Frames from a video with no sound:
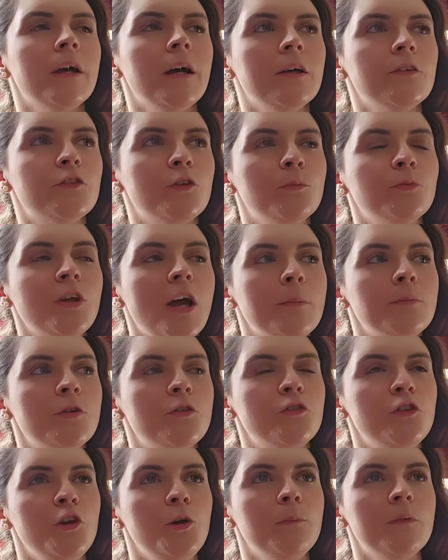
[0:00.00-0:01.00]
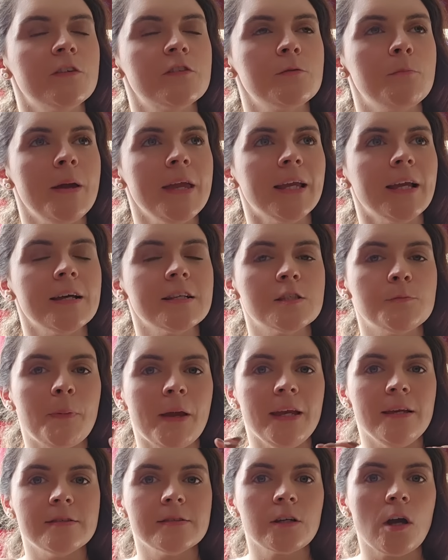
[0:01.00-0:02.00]
sometimes assume that to make a
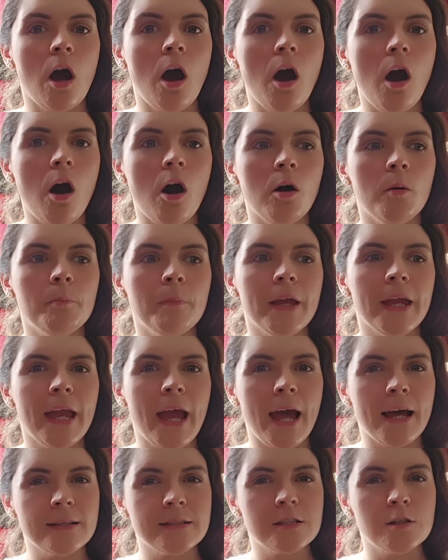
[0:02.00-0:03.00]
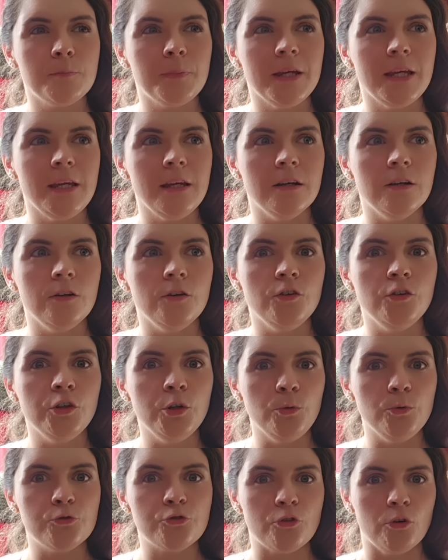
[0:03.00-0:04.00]
space calm, it has to be
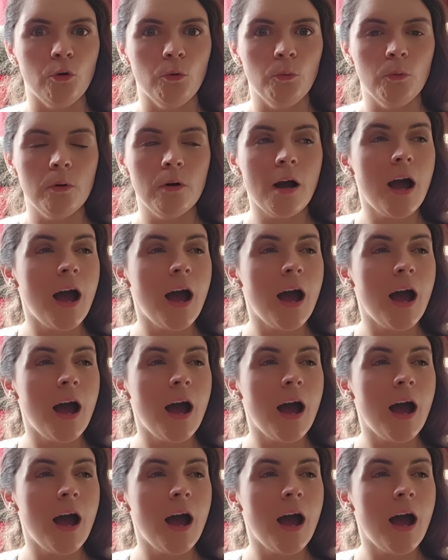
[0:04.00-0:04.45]
neutral.